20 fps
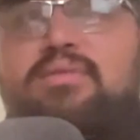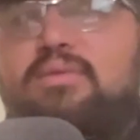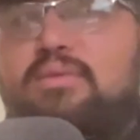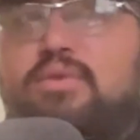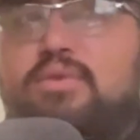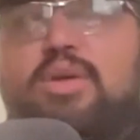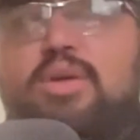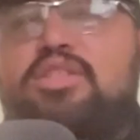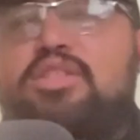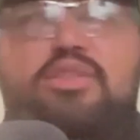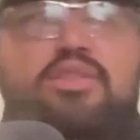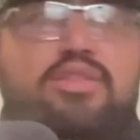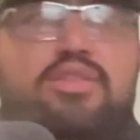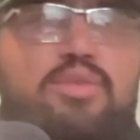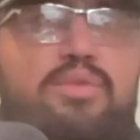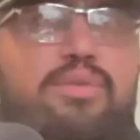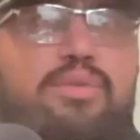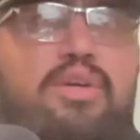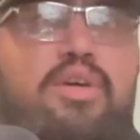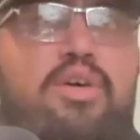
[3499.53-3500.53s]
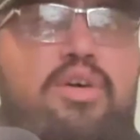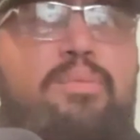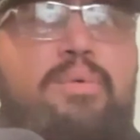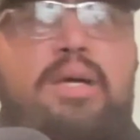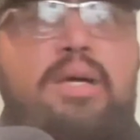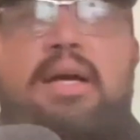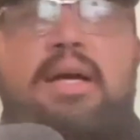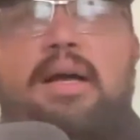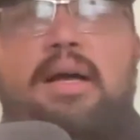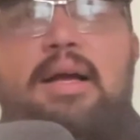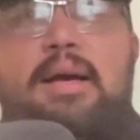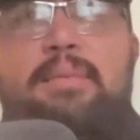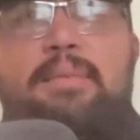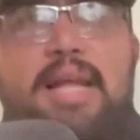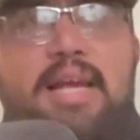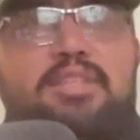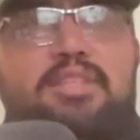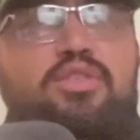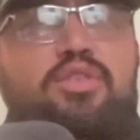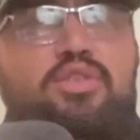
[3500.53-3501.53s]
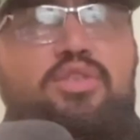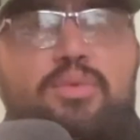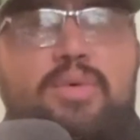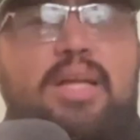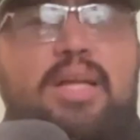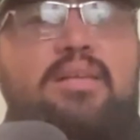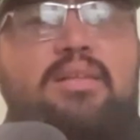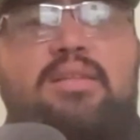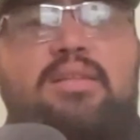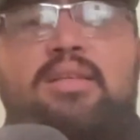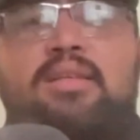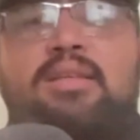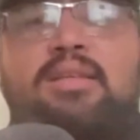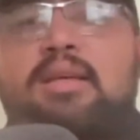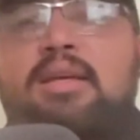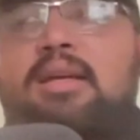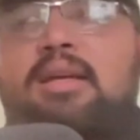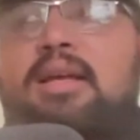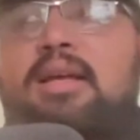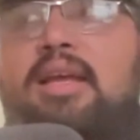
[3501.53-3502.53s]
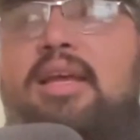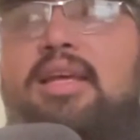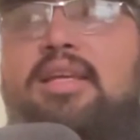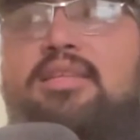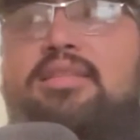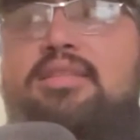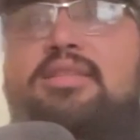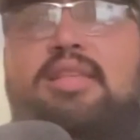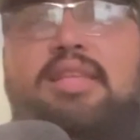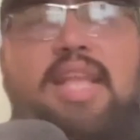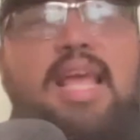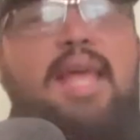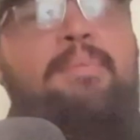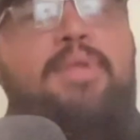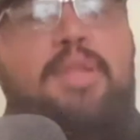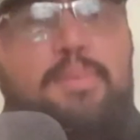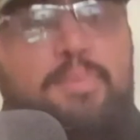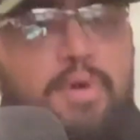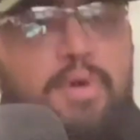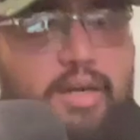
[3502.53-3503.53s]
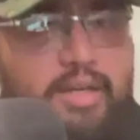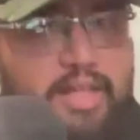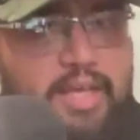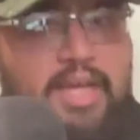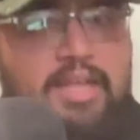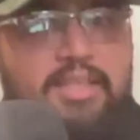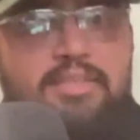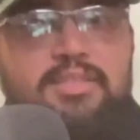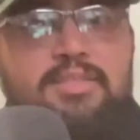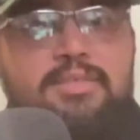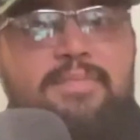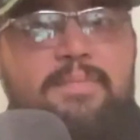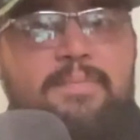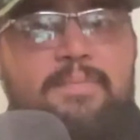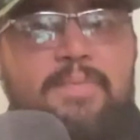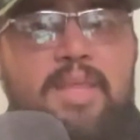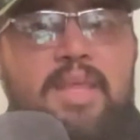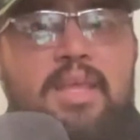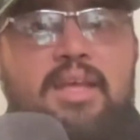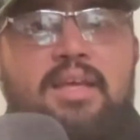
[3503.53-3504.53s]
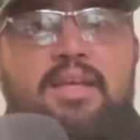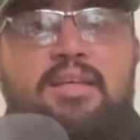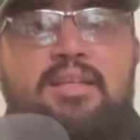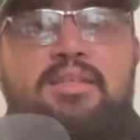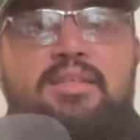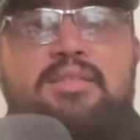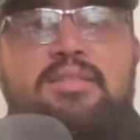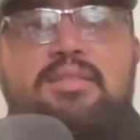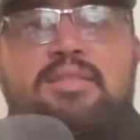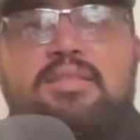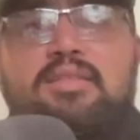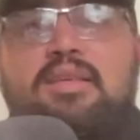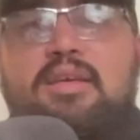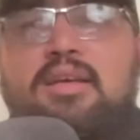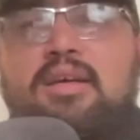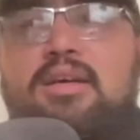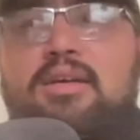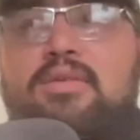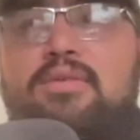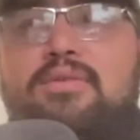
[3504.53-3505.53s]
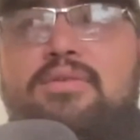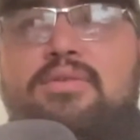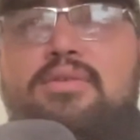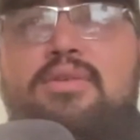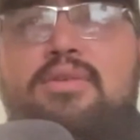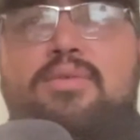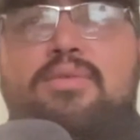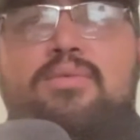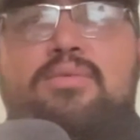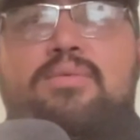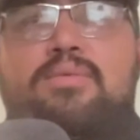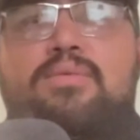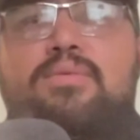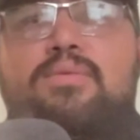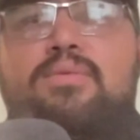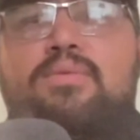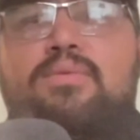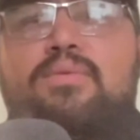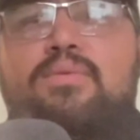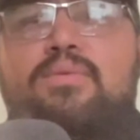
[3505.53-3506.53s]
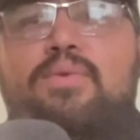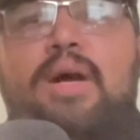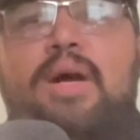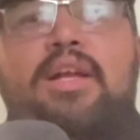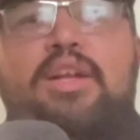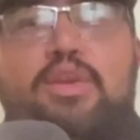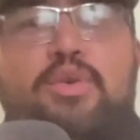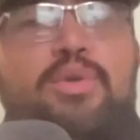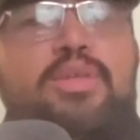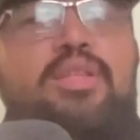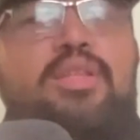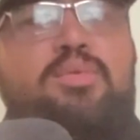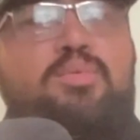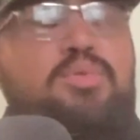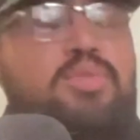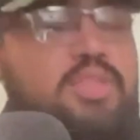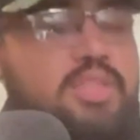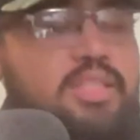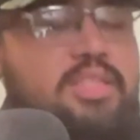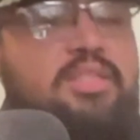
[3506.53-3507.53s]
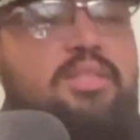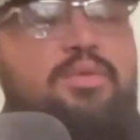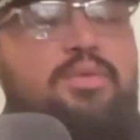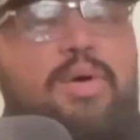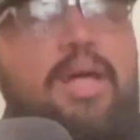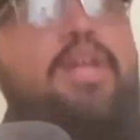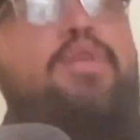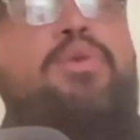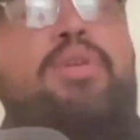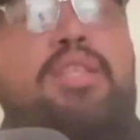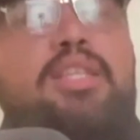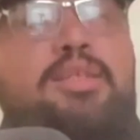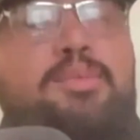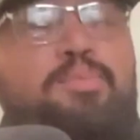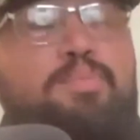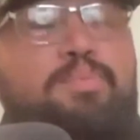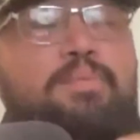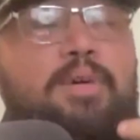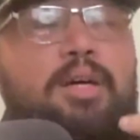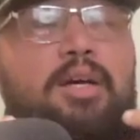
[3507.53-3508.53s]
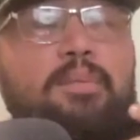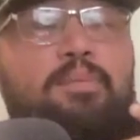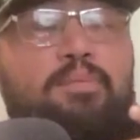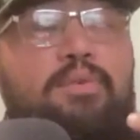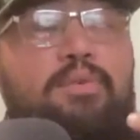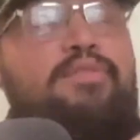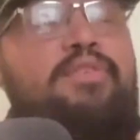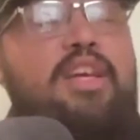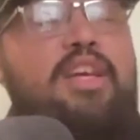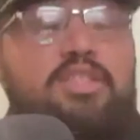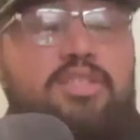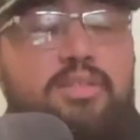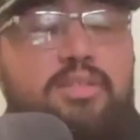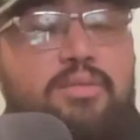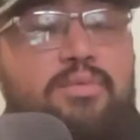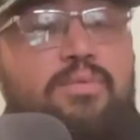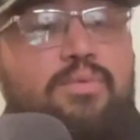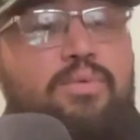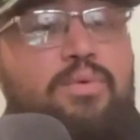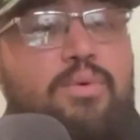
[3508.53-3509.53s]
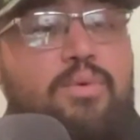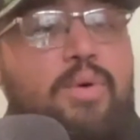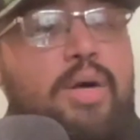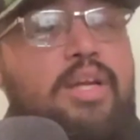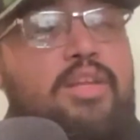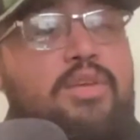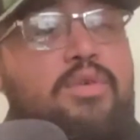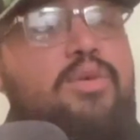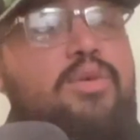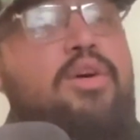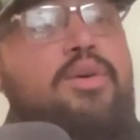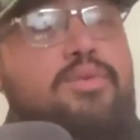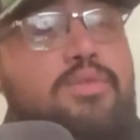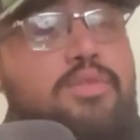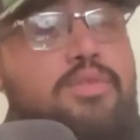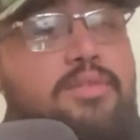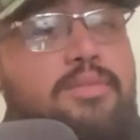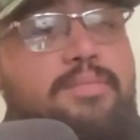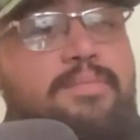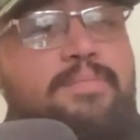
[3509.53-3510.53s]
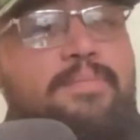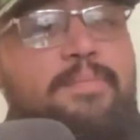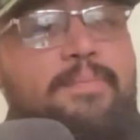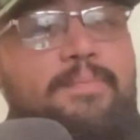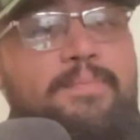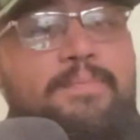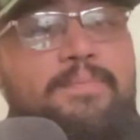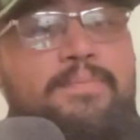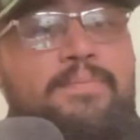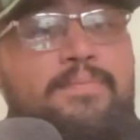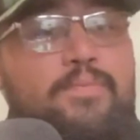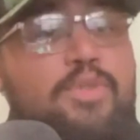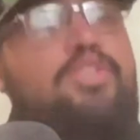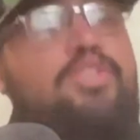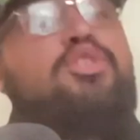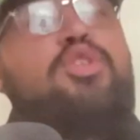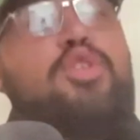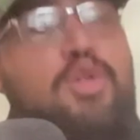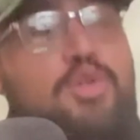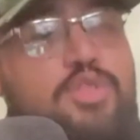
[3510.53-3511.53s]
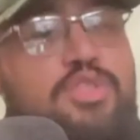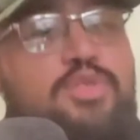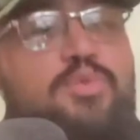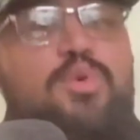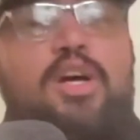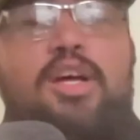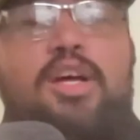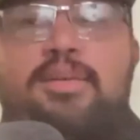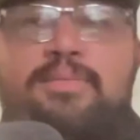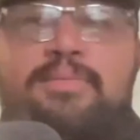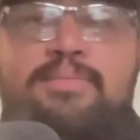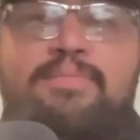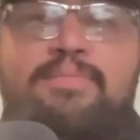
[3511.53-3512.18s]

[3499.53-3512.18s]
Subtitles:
question or two ago, but I'm going to ask you directly. It's the name of the podcast is, why are you in this position? Why are you in this profession? Why do you coach? What's your coach's why?